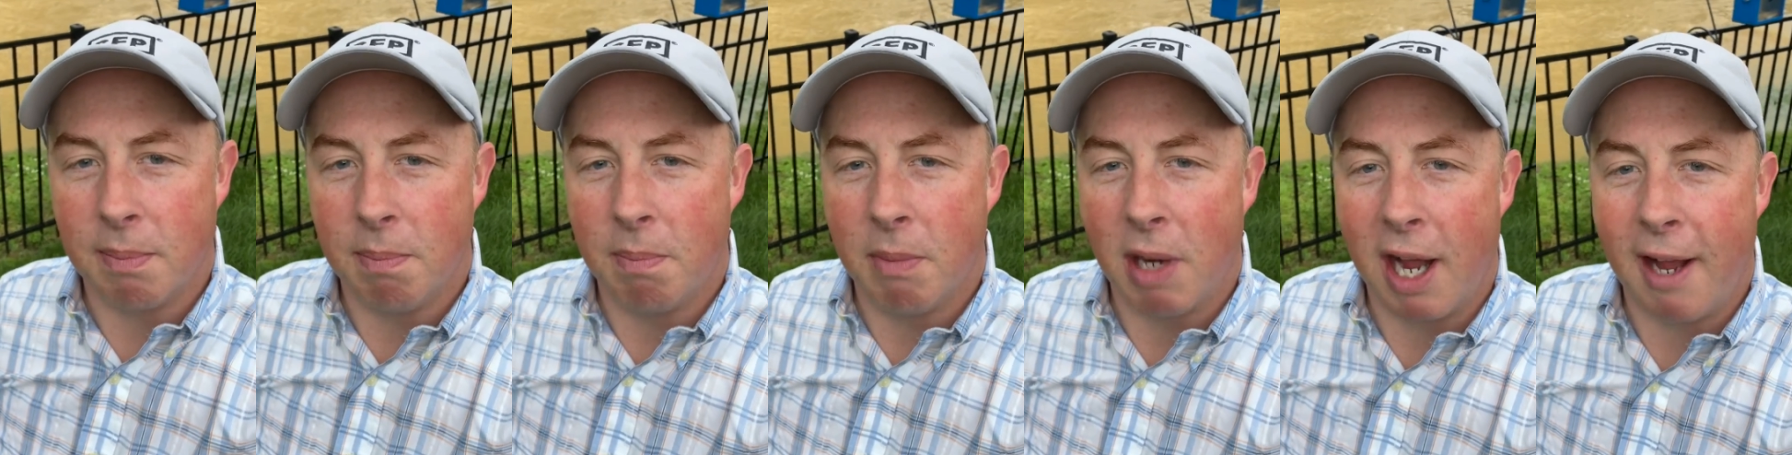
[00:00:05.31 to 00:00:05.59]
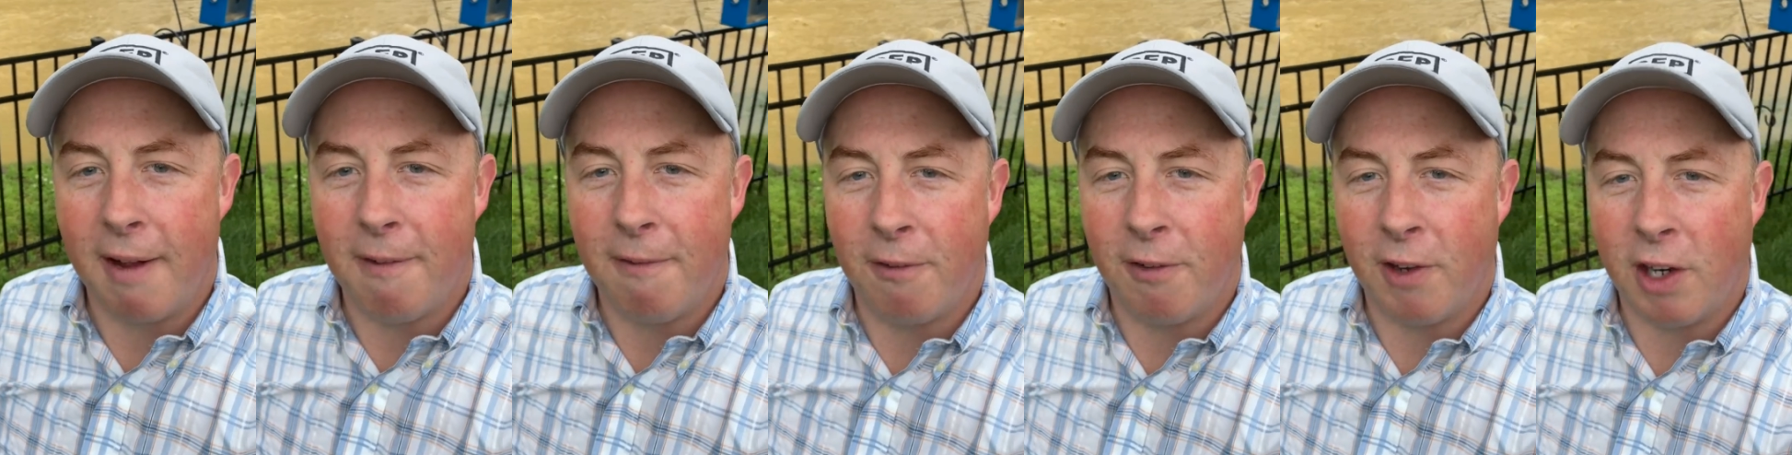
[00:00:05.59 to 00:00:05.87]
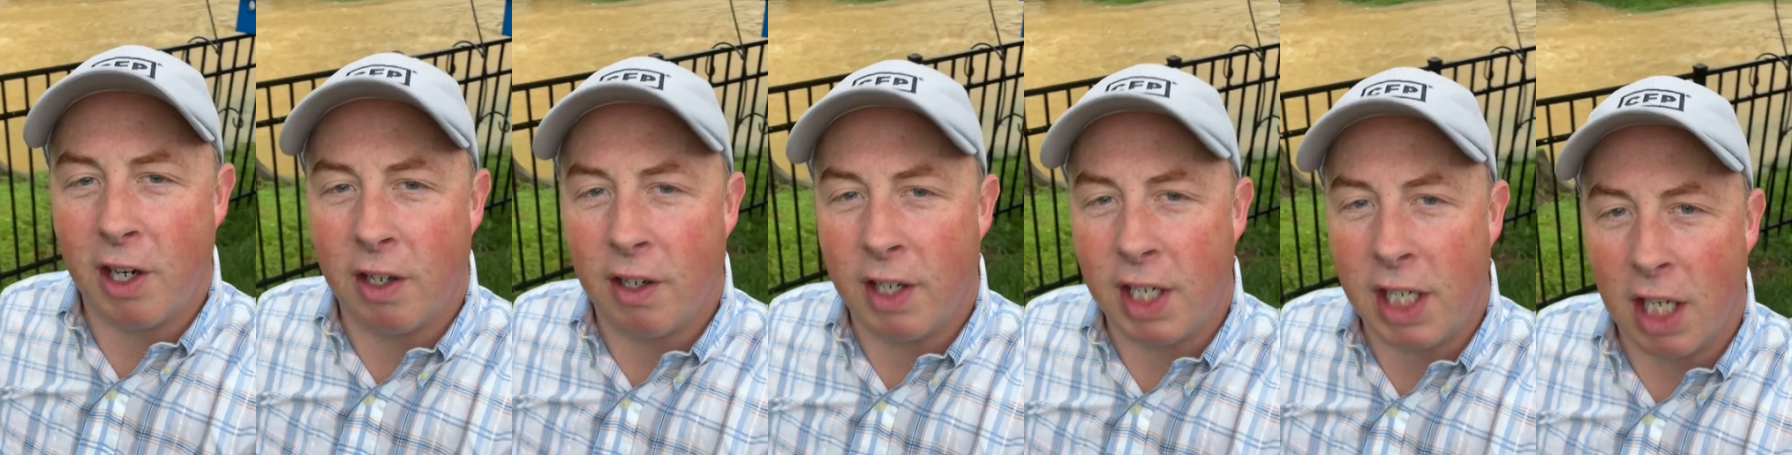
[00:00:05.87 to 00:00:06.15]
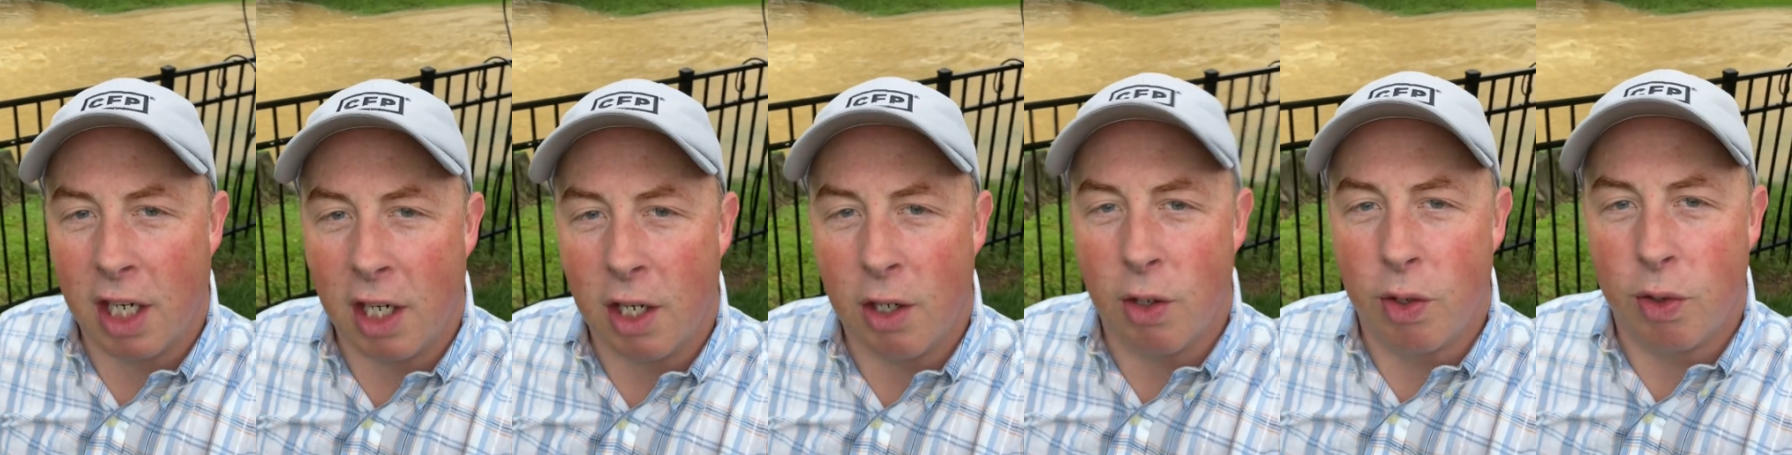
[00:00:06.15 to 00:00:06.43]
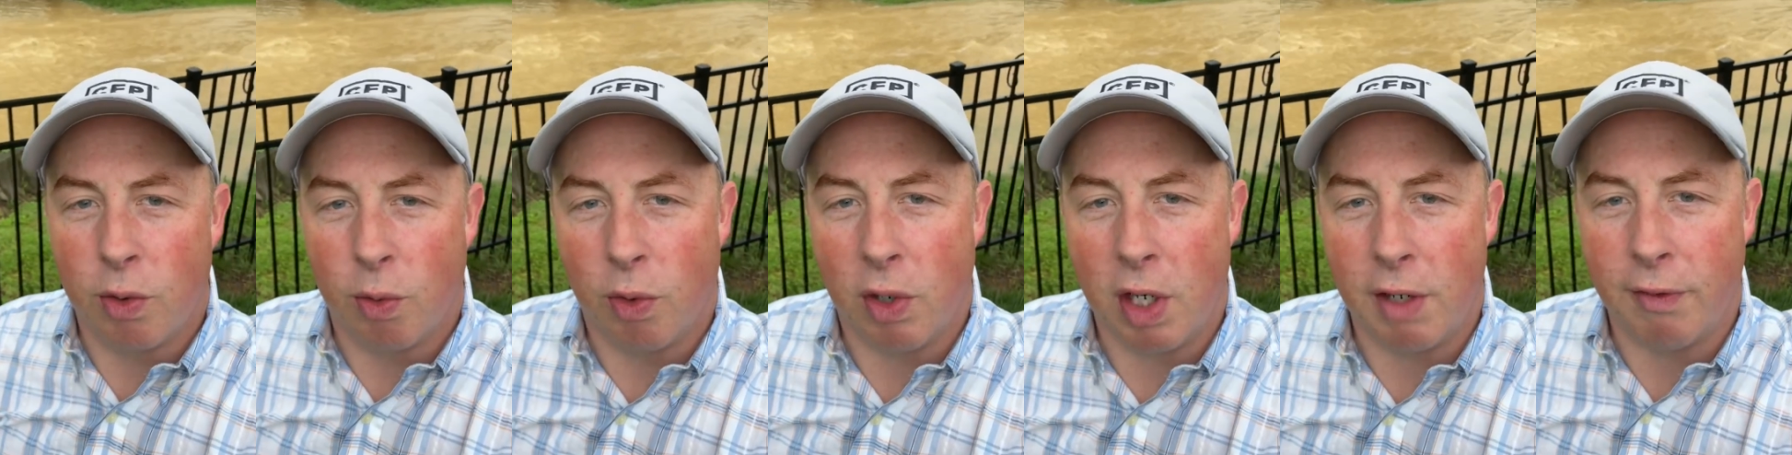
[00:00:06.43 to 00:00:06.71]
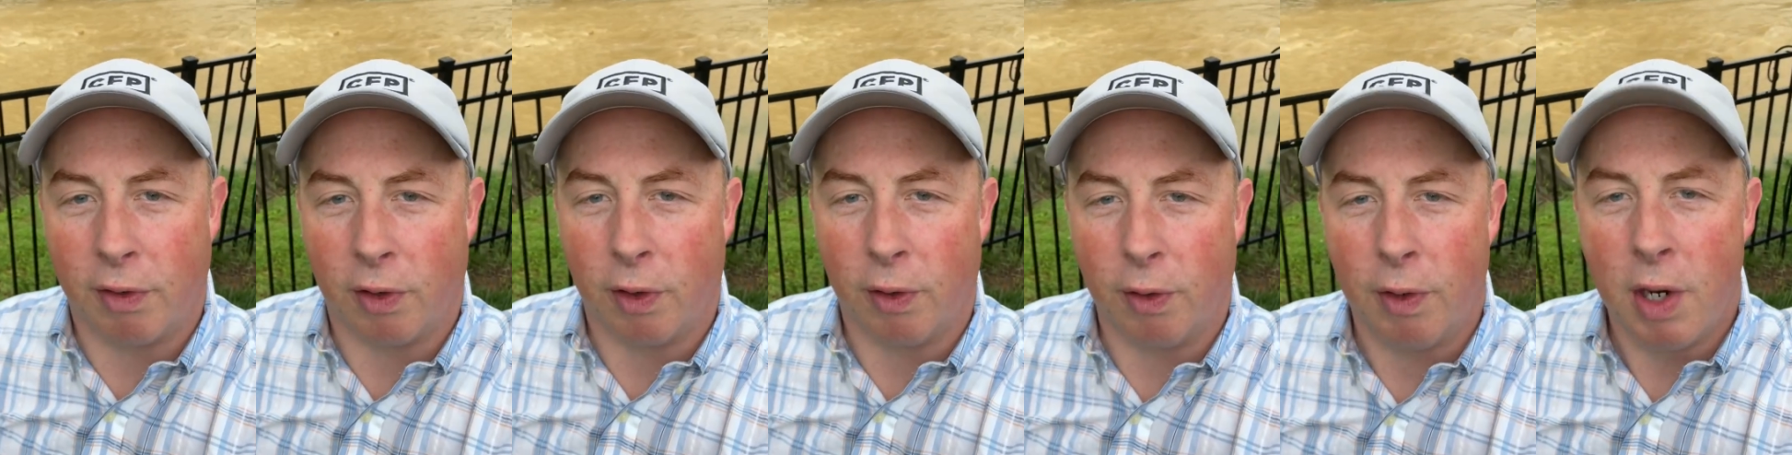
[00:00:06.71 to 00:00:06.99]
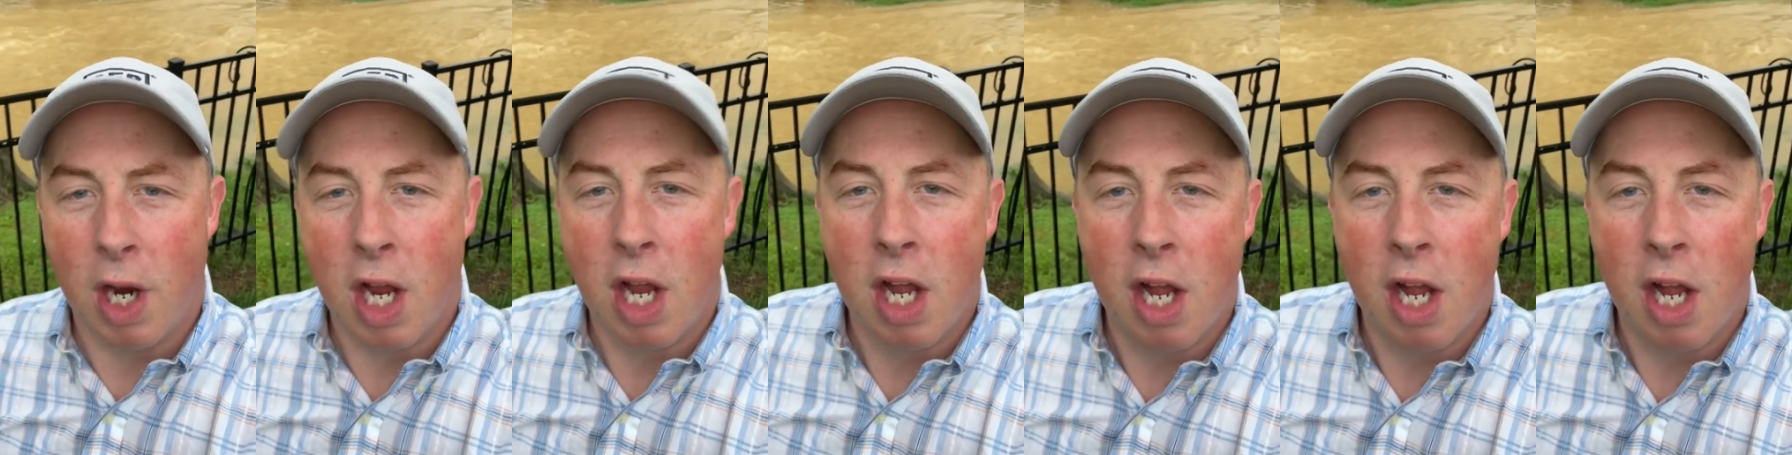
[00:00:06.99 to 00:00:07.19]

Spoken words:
My very own river